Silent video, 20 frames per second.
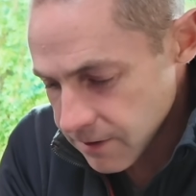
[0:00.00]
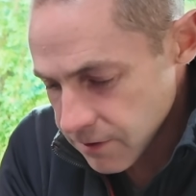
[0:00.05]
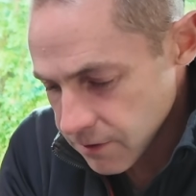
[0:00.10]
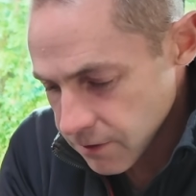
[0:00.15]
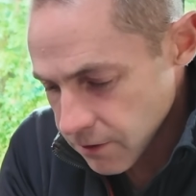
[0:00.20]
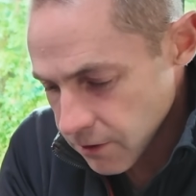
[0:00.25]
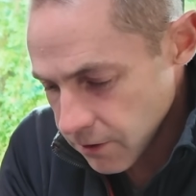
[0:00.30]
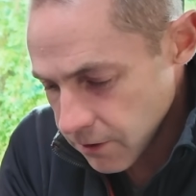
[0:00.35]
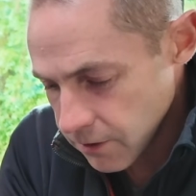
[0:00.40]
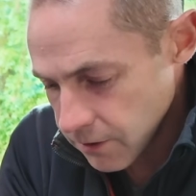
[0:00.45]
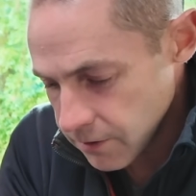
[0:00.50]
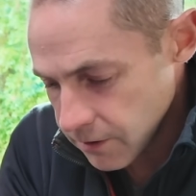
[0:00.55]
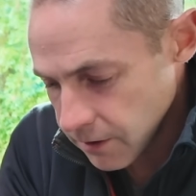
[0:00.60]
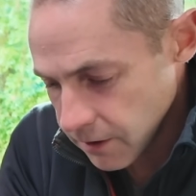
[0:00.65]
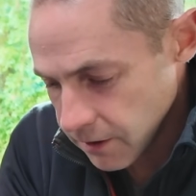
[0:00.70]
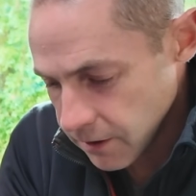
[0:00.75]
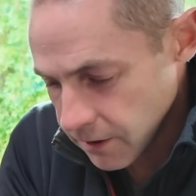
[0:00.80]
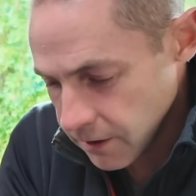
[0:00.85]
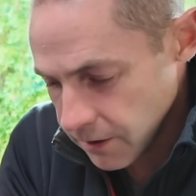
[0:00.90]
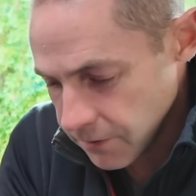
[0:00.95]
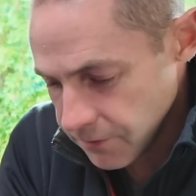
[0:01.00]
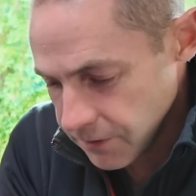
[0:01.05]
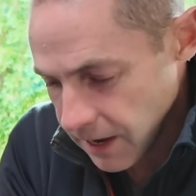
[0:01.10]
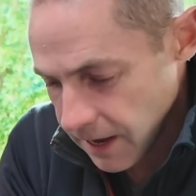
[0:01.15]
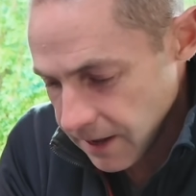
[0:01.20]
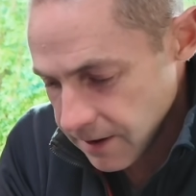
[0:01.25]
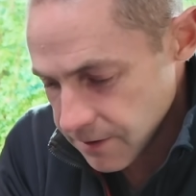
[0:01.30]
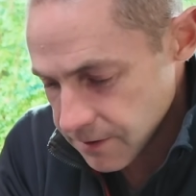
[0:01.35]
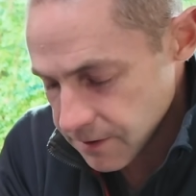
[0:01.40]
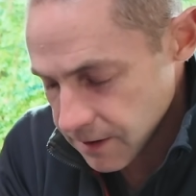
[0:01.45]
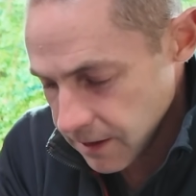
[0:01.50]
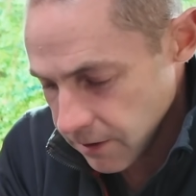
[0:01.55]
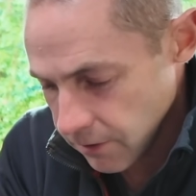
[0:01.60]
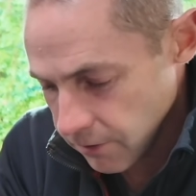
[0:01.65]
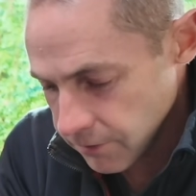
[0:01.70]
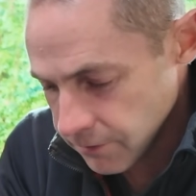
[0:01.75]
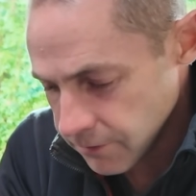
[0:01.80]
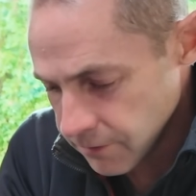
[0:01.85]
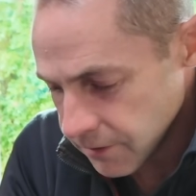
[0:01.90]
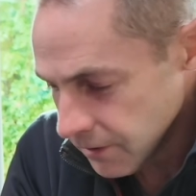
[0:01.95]
turn the AC
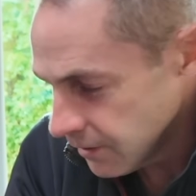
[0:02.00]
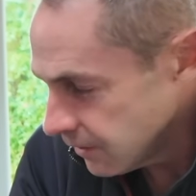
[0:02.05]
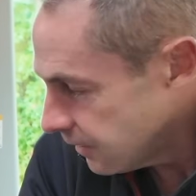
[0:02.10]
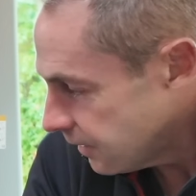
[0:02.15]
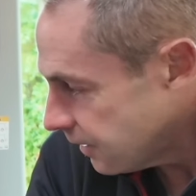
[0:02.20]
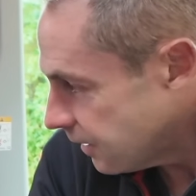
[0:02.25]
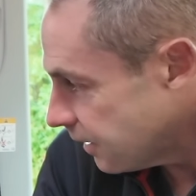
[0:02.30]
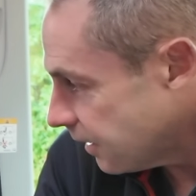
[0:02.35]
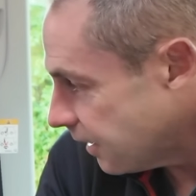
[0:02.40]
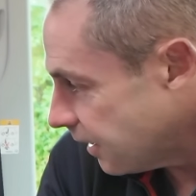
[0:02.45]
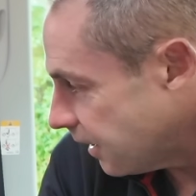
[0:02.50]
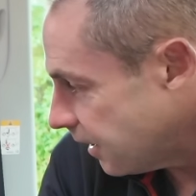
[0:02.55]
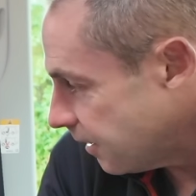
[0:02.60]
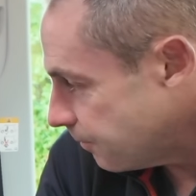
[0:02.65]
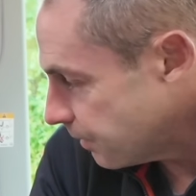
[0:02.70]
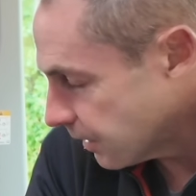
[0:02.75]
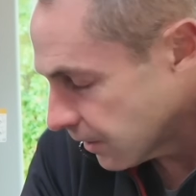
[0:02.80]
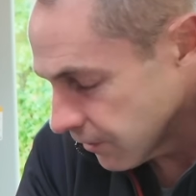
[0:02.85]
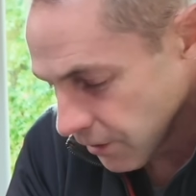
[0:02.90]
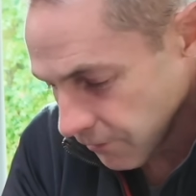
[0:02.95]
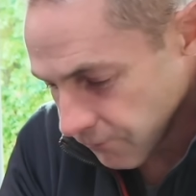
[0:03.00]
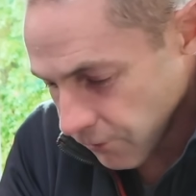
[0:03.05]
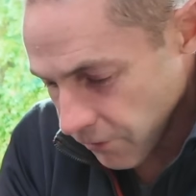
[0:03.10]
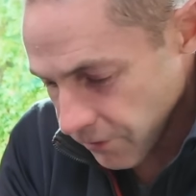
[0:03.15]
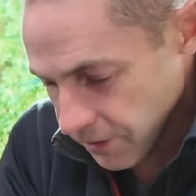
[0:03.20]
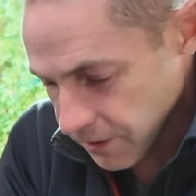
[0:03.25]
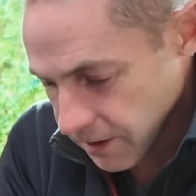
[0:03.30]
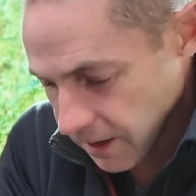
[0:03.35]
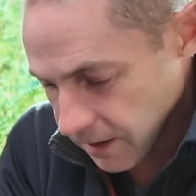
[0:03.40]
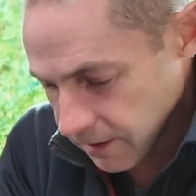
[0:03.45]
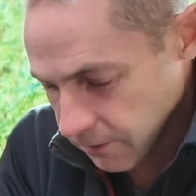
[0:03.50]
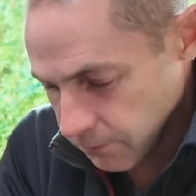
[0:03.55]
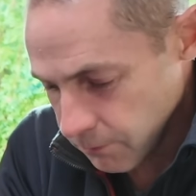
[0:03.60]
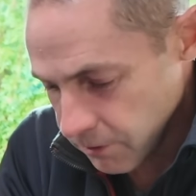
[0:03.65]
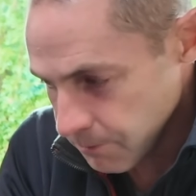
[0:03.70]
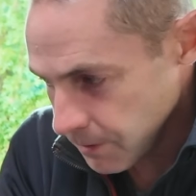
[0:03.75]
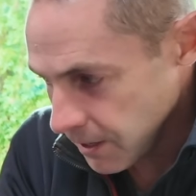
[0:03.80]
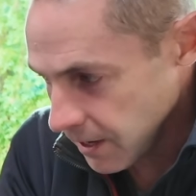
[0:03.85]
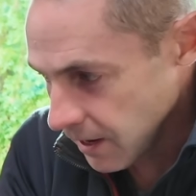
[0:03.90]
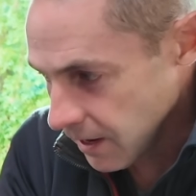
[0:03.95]
on, because I've got this kettle
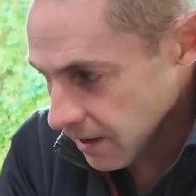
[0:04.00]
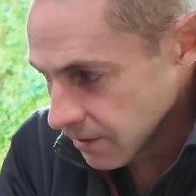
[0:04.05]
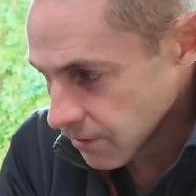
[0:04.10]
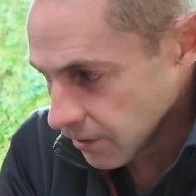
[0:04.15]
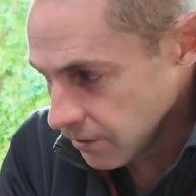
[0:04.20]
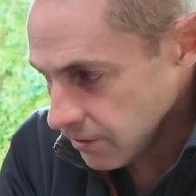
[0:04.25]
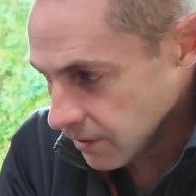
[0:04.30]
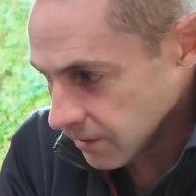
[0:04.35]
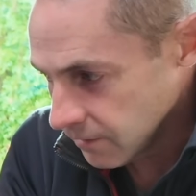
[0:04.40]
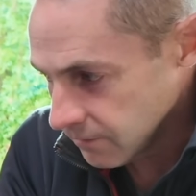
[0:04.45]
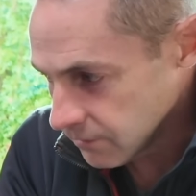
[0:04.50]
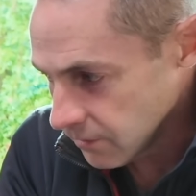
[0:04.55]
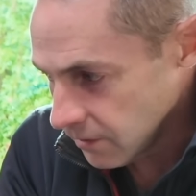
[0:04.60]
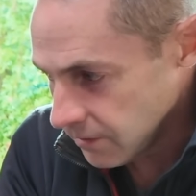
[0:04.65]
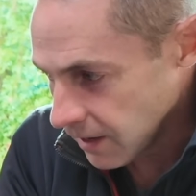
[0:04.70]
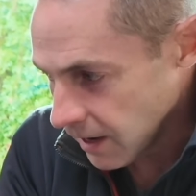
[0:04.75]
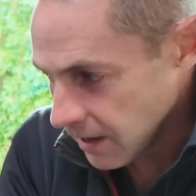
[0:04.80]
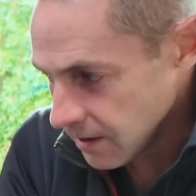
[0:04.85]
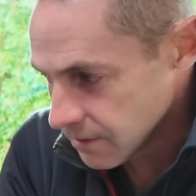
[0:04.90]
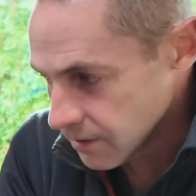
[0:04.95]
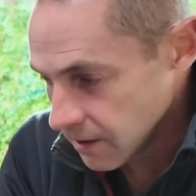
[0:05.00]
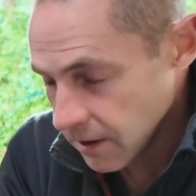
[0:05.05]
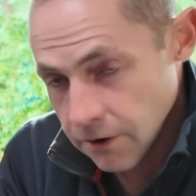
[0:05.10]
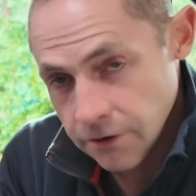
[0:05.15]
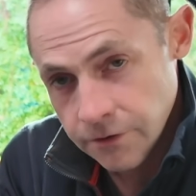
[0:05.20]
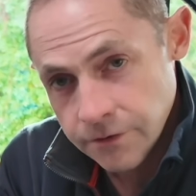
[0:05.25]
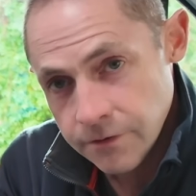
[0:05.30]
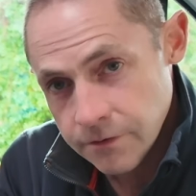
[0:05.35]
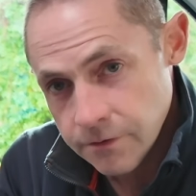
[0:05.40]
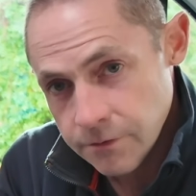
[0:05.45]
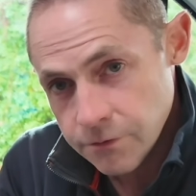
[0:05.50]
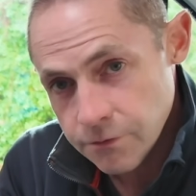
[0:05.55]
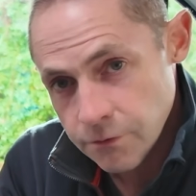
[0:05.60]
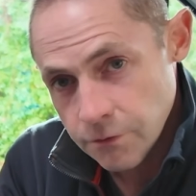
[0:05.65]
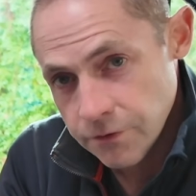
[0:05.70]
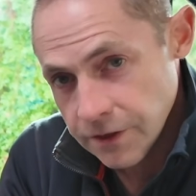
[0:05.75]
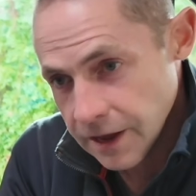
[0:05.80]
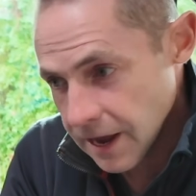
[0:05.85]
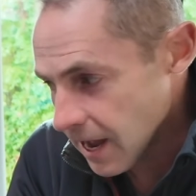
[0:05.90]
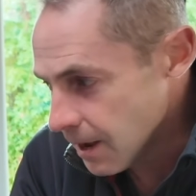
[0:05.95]
with me here, so you can turn the AC on
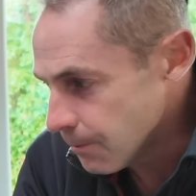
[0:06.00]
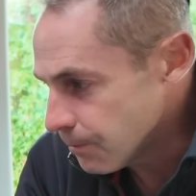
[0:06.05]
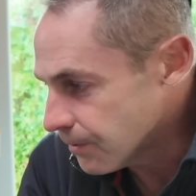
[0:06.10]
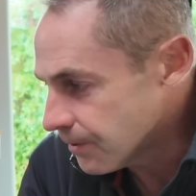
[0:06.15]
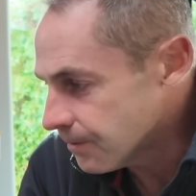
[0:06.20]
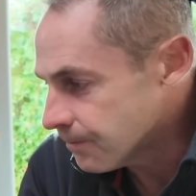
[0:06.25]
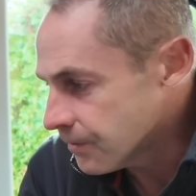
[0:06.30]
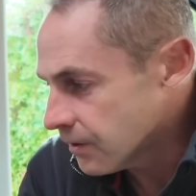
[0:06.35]
through the app.